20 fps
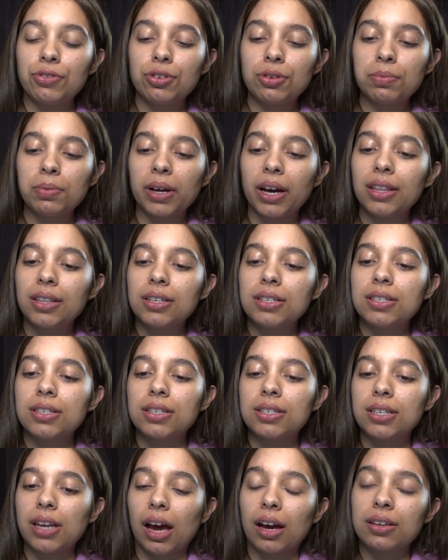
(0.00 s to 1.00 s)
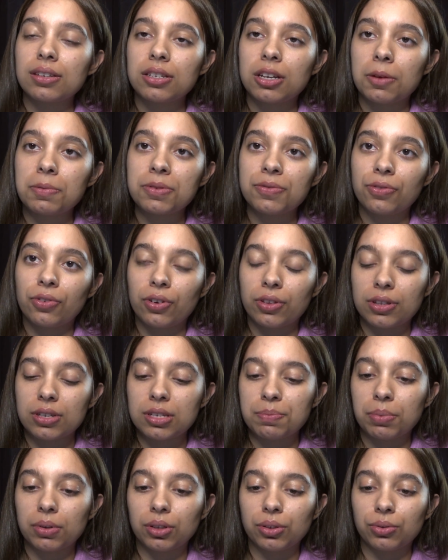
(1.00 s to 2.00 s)
you apply these exact steps for this
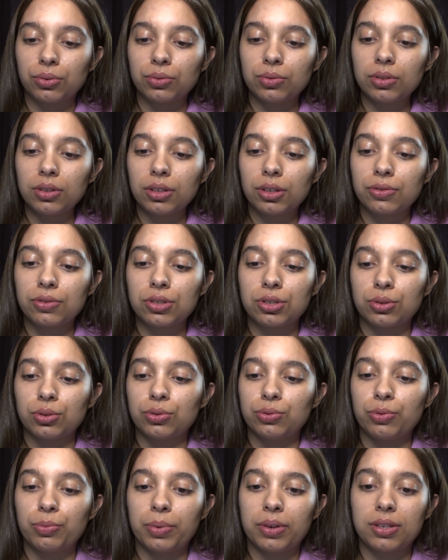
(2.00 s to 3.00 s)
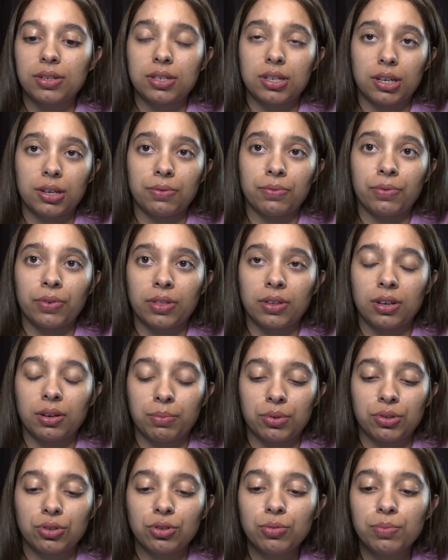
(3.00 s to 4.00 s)
balloon, the result will be the same for the
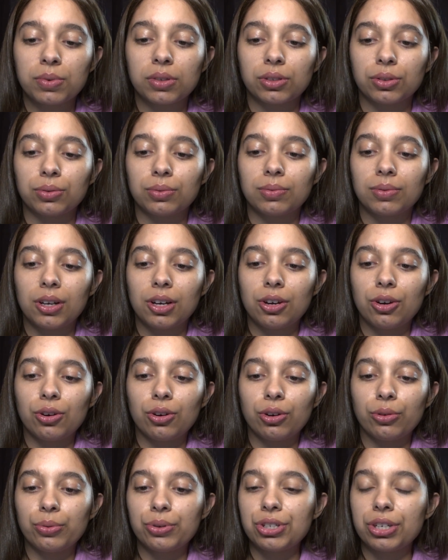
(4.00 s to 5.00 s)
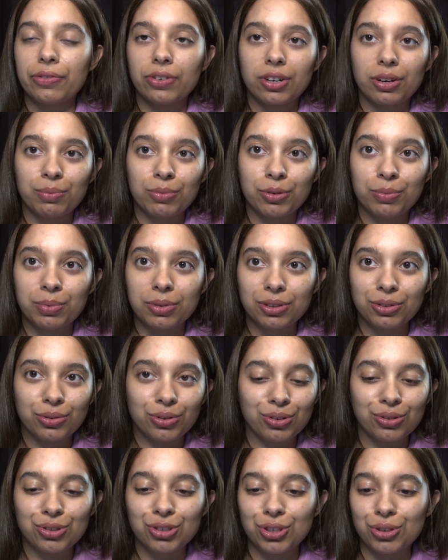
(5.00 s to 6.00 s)
number 2 balloon, or whichever number balloon
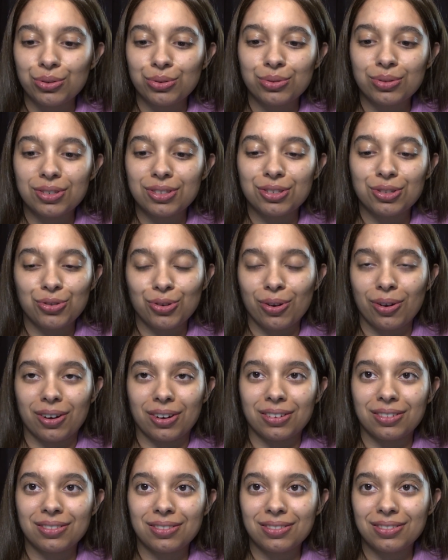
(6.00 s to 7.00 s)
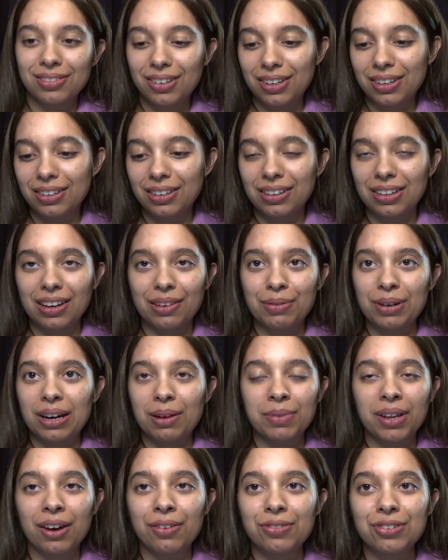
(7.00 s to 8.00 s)
you choose to draw. I mean,
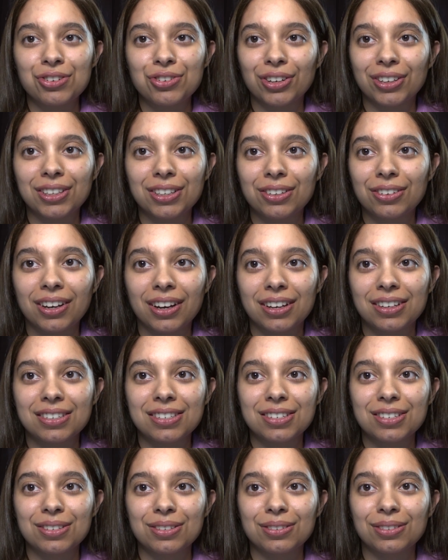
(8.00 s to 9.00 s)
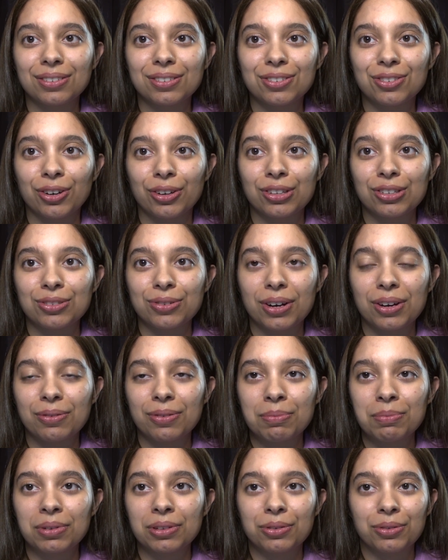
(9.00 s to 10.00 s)
I'm not restricting you guys to draw the
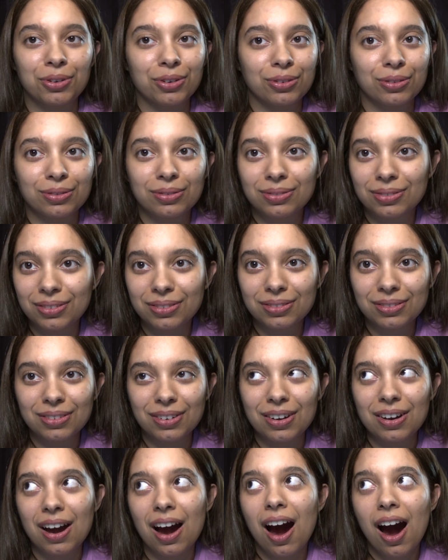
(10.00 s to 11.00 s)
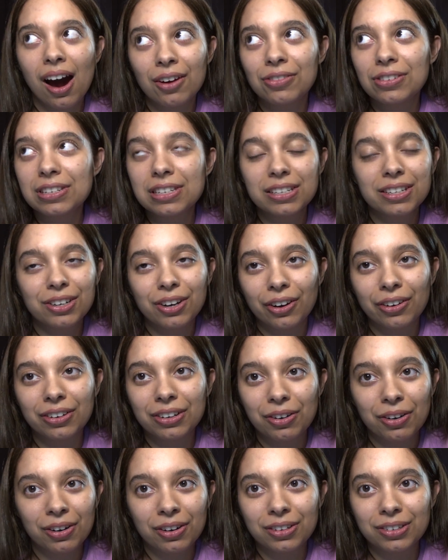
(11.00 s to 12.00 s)
21 balloon. You obviously
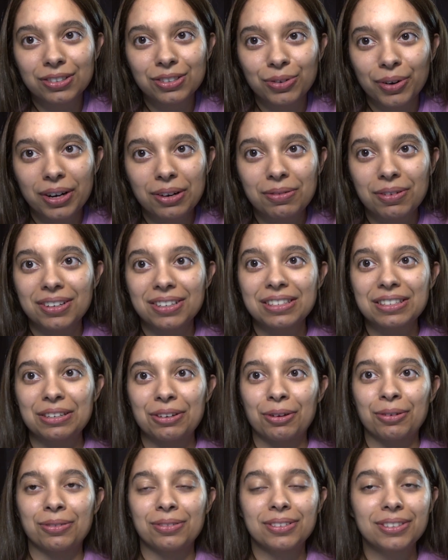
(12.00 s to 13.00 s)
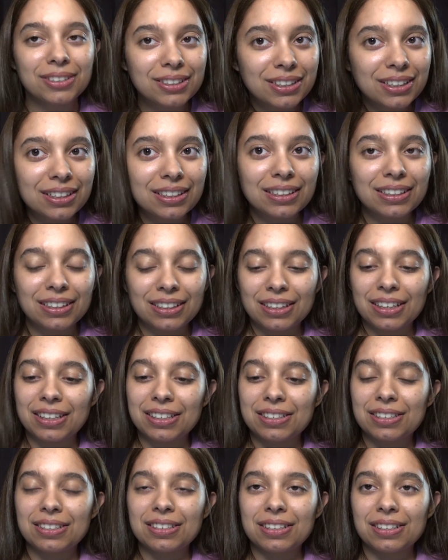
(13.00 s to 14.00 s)
aren't all 21, so
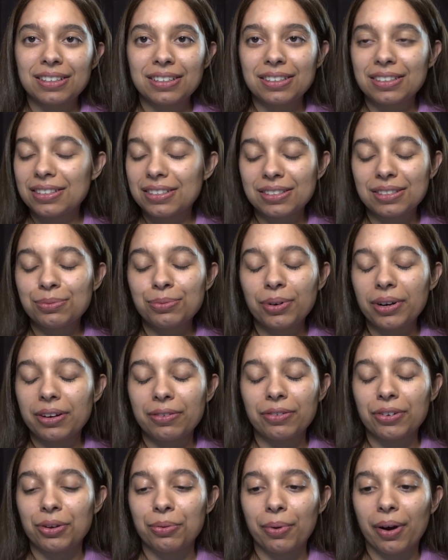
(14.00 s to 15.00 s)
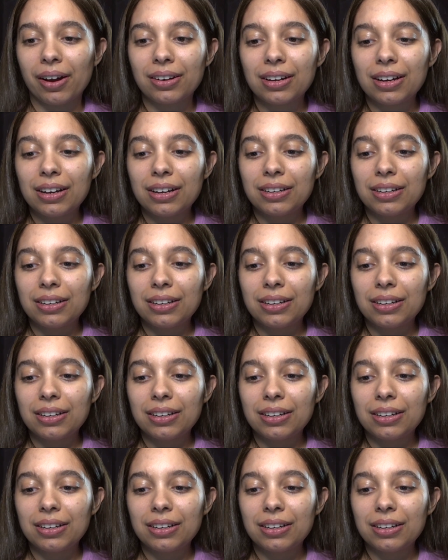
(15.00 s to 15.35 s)
it's whatever you want.